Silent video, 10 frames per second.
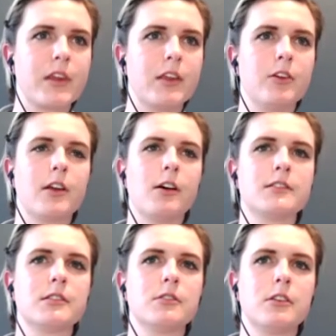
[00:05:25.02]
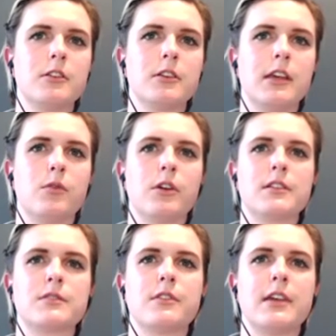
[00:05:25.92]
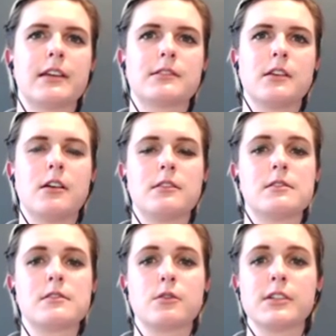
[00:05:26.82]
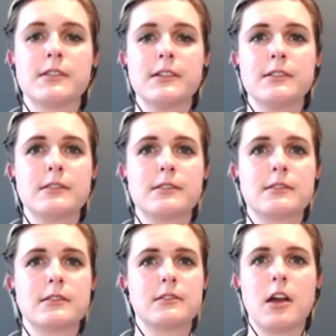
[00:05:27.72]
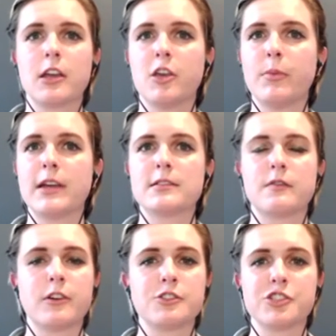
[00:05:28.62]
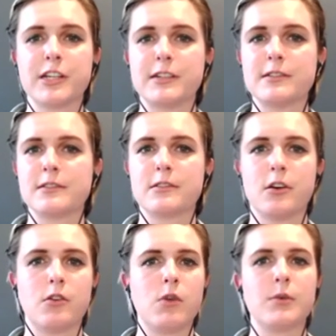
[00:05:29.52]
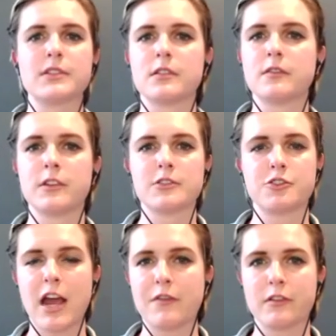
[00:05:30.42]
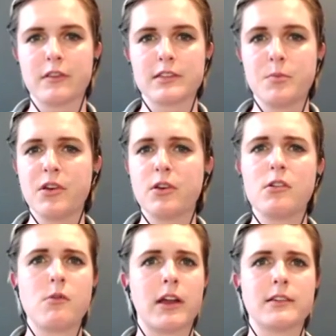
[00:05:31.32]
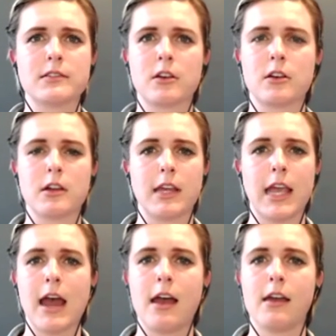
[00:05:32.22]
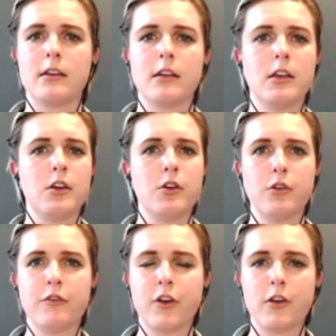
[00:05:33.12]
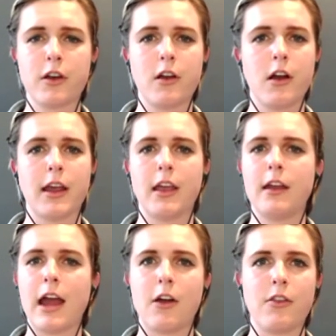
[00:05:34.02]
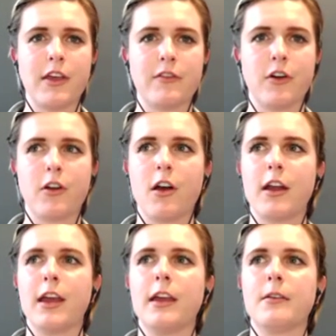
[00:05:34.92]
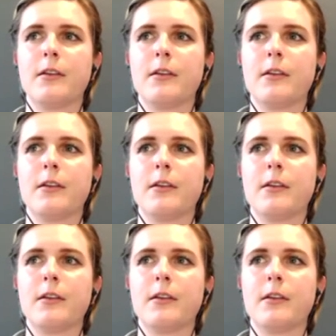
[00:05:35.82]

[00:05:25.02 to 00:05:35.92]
you can also include keywords with things on sources, documents, version. So what was the first draft of this bill? Where is it currently at? Who voted on it? How'd they vote on it?